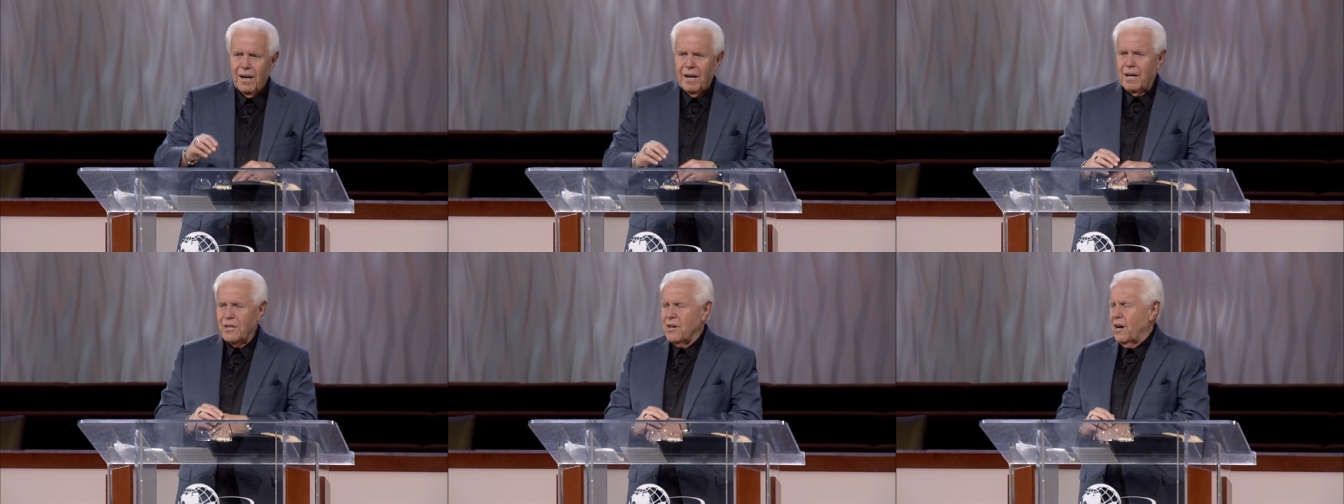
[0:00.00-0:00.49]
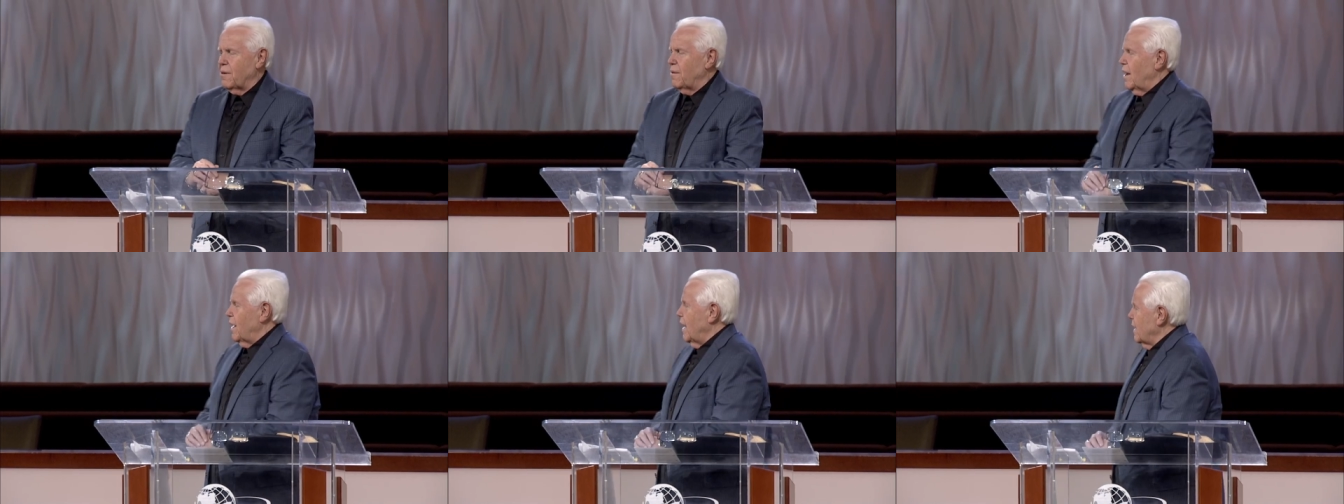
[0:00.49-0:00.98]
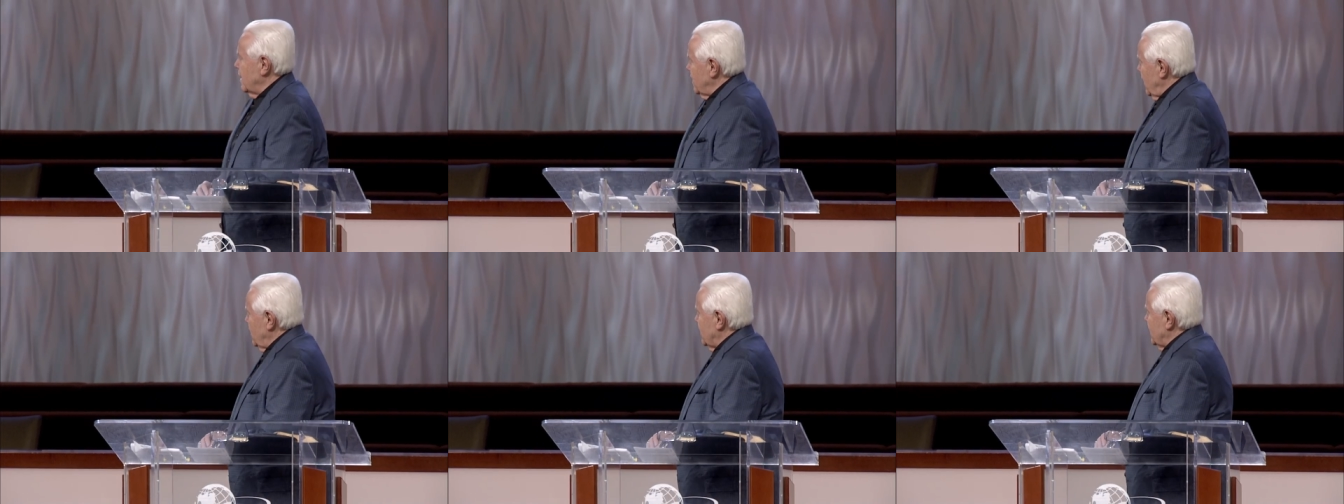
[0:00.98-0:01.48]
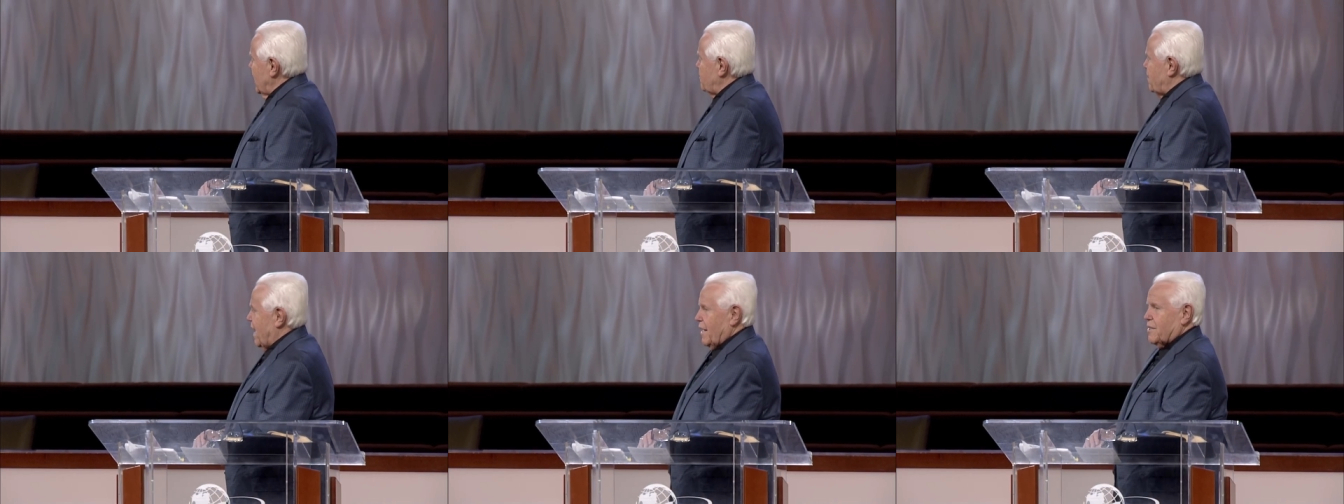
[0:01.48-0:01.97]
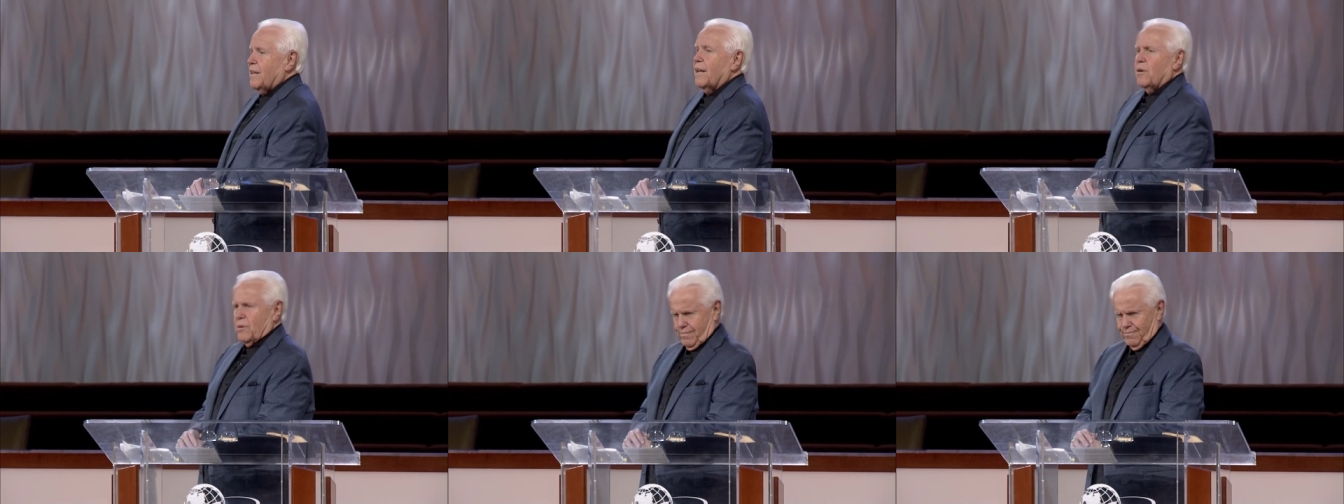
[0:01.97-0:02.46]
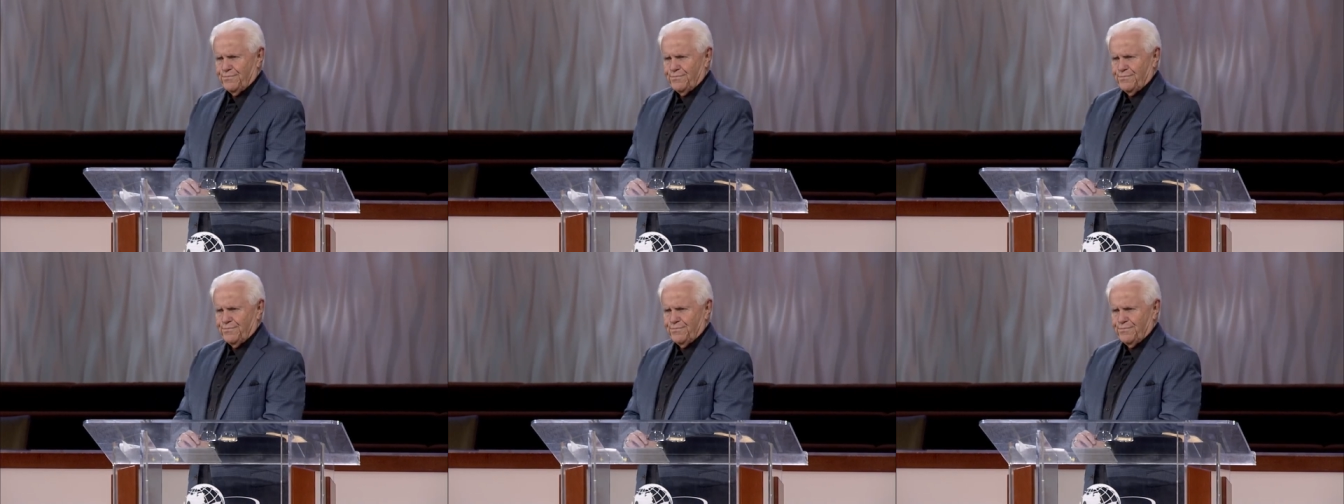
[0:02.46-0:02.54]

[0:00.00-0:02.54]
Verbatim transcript: And I turned around like it, and I look at that pastor and he goes,